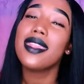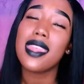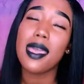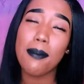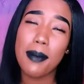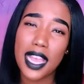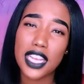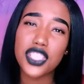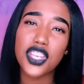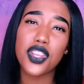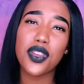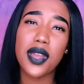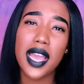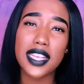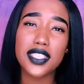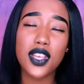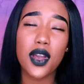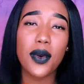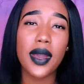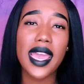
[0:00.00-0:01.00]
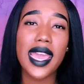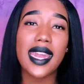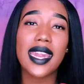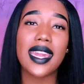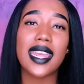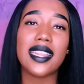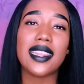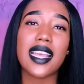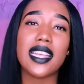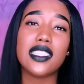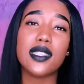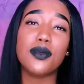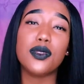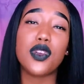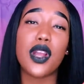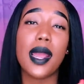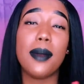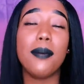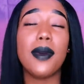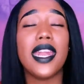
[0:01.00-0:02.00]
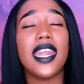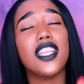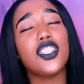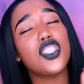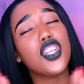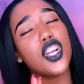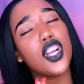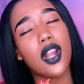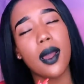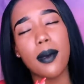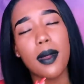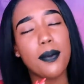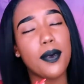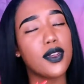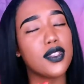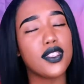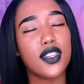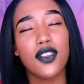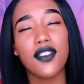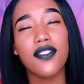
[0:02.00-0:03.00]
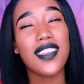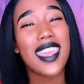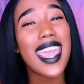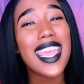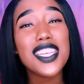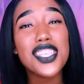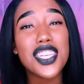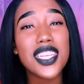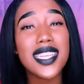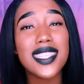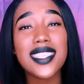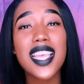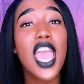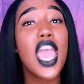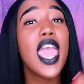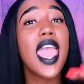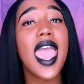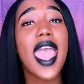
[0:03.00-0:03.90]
then make sure you guys go ahead and hit that subscribe button, turn on my post notifications,